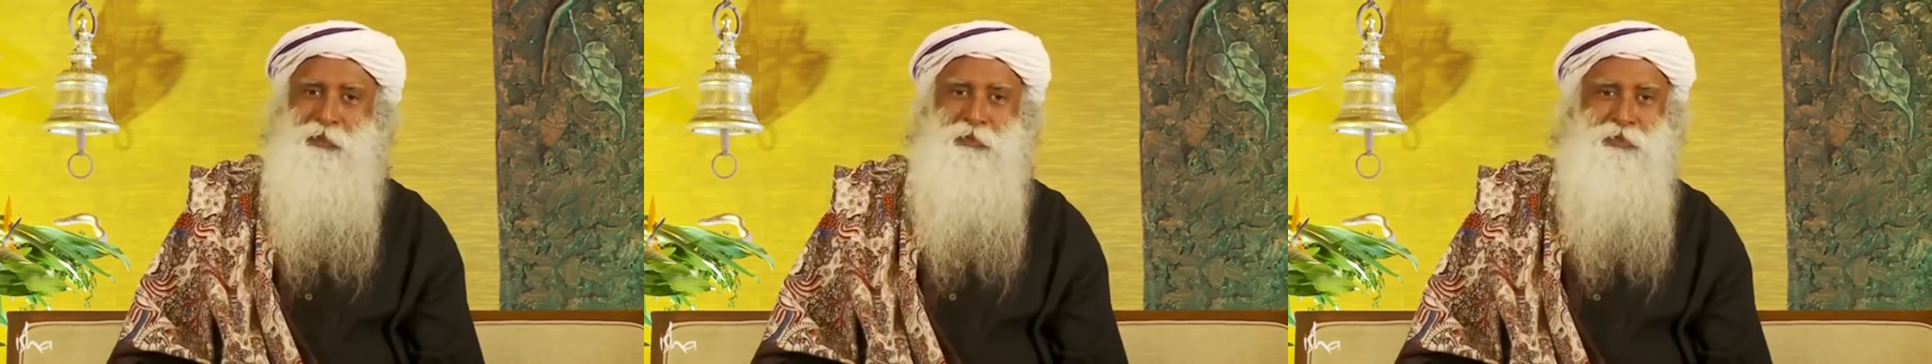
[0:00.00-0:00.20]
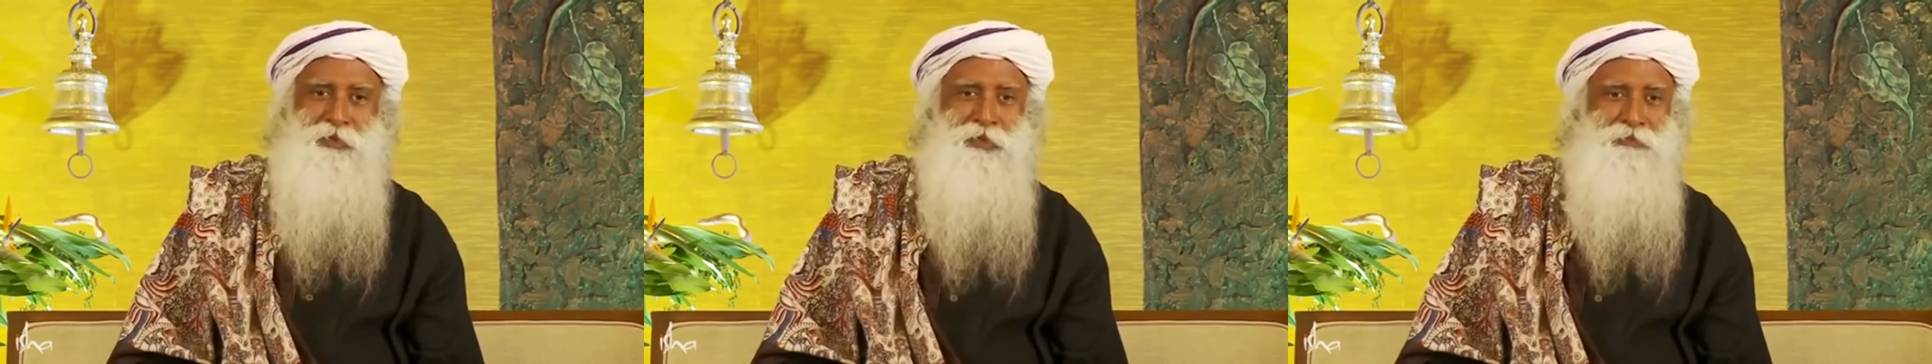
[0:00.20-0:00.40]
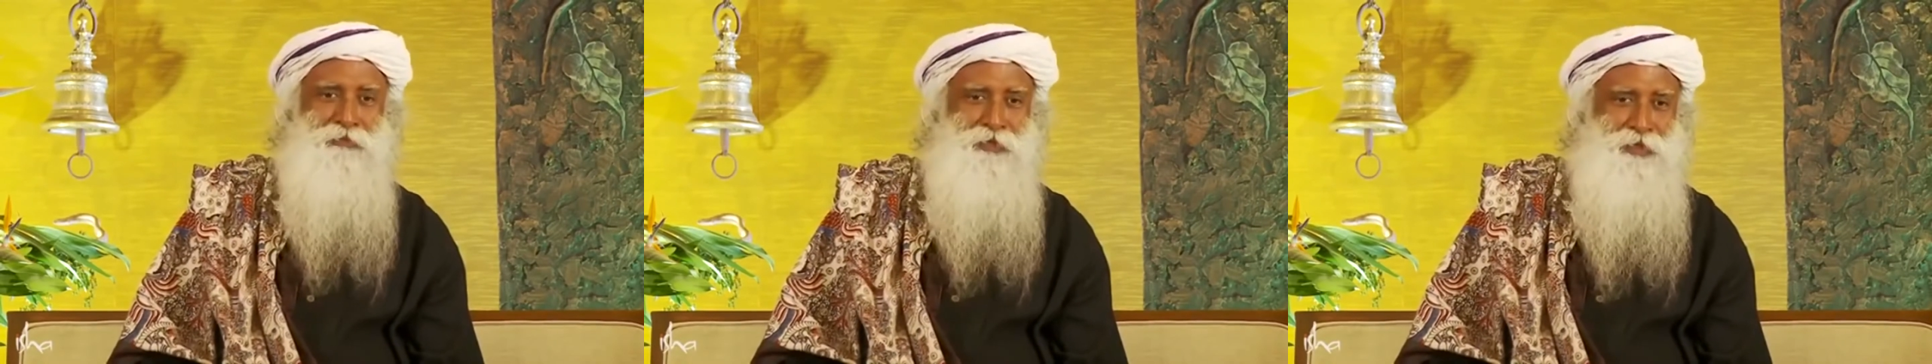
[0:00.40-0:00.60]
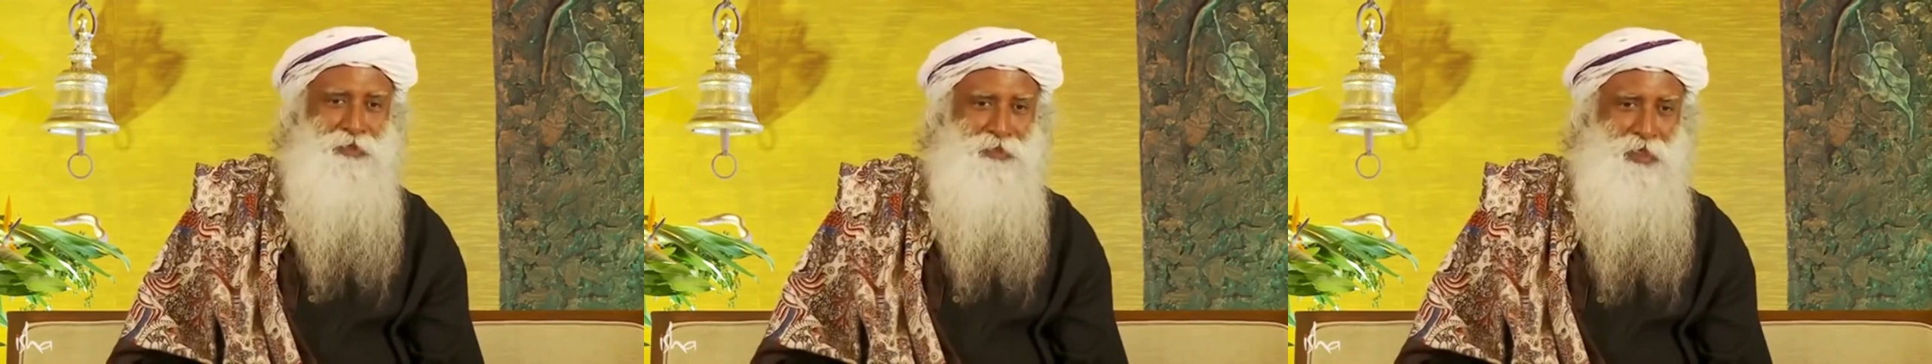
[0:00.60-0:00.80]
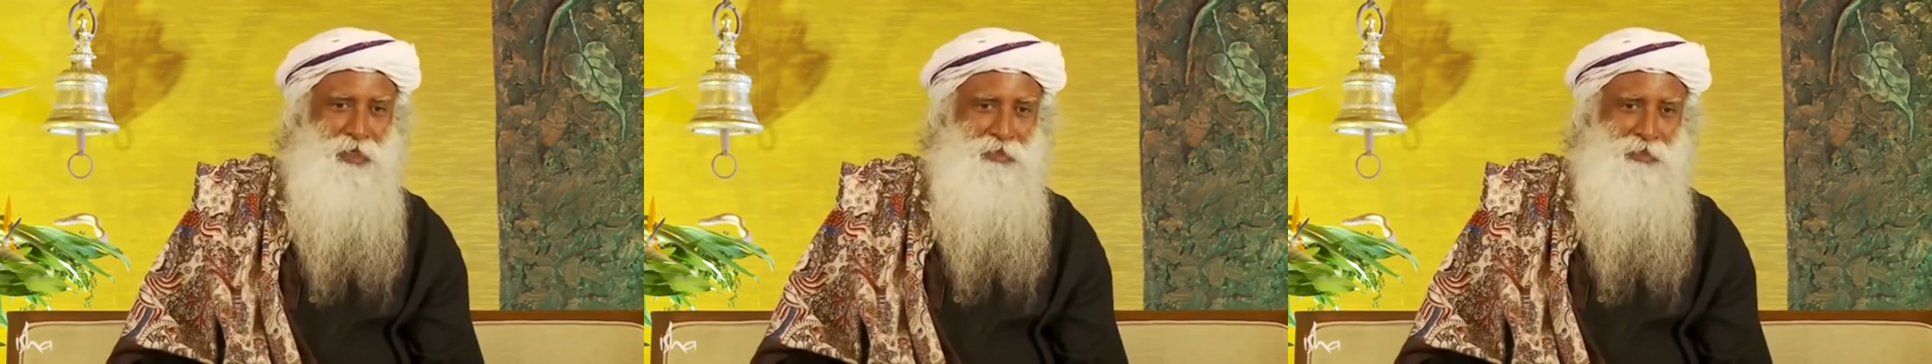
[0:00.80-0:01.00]
through severe
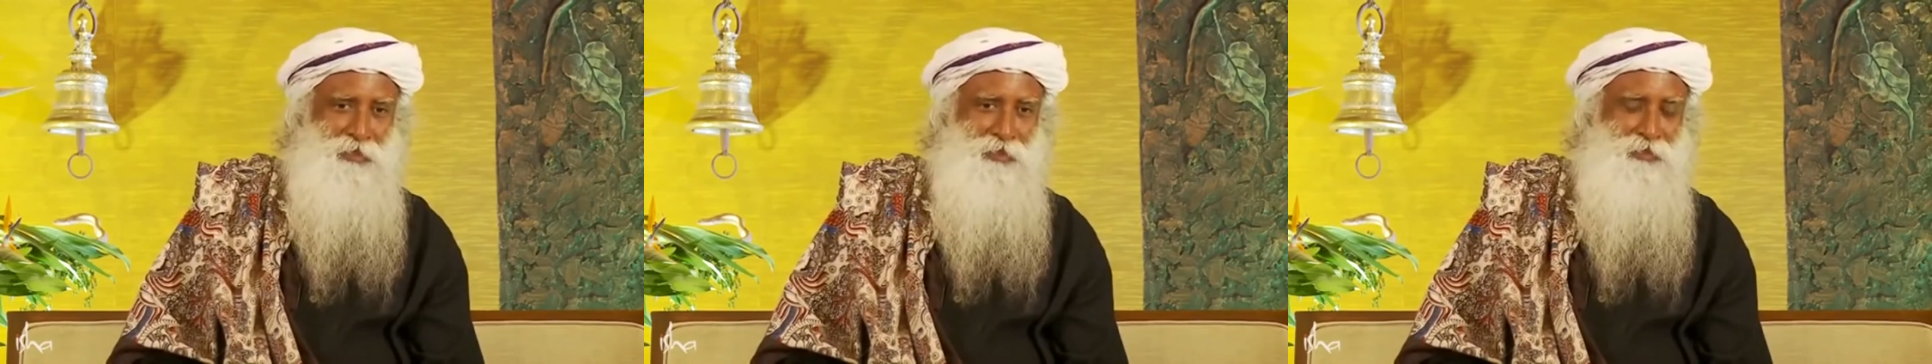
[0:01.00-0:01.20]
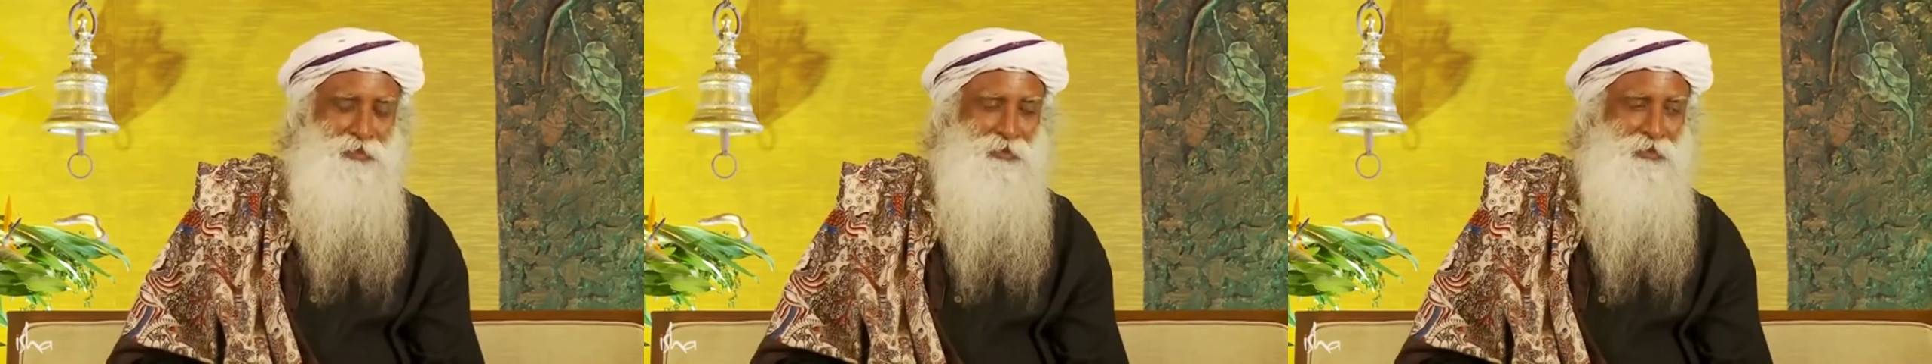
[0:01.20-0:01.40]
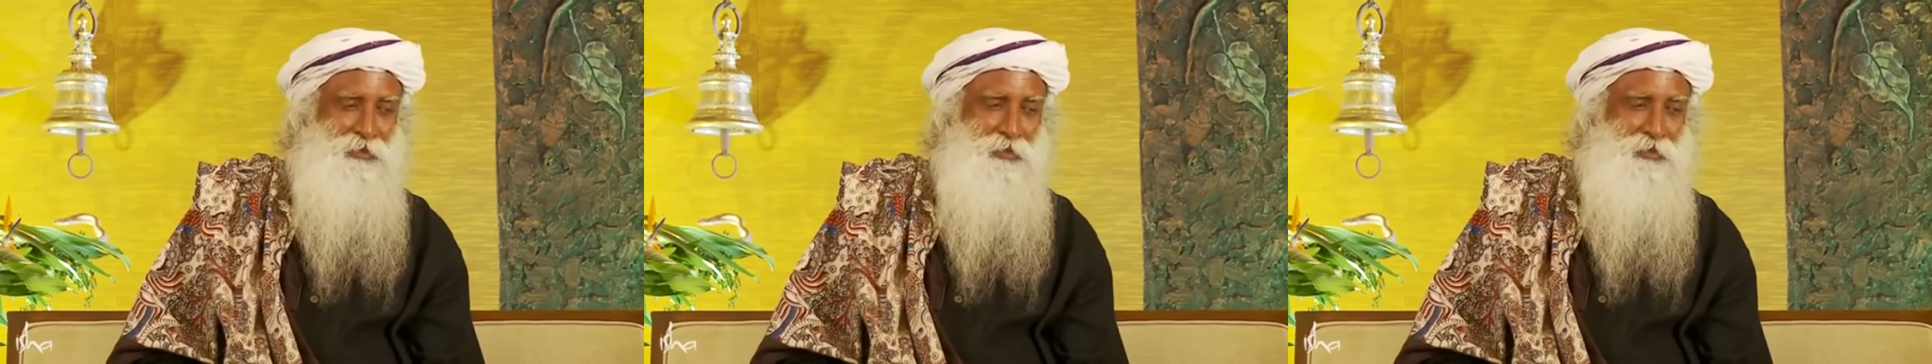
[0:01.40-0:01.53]
sadhana.